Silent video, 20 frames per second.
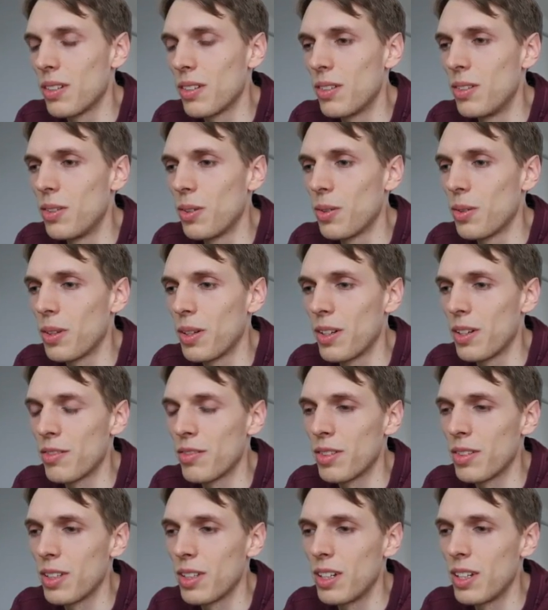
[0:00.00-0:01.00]
don't have
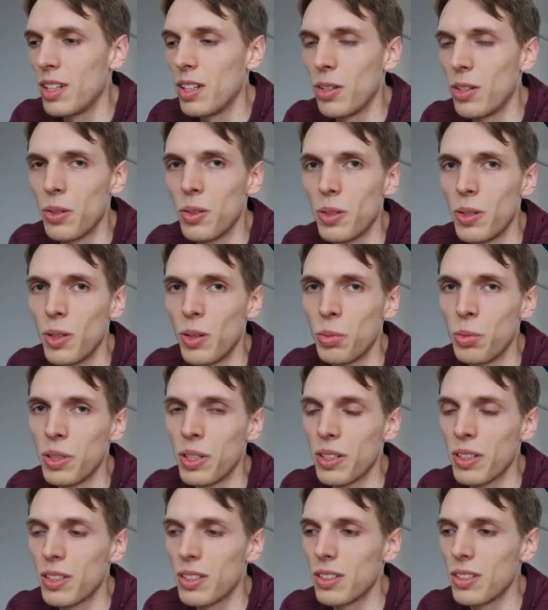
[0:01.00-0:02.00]
any other
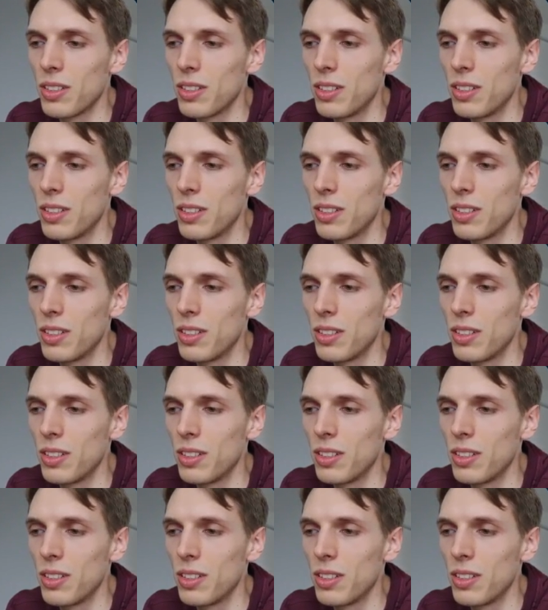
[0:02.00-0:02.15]
objects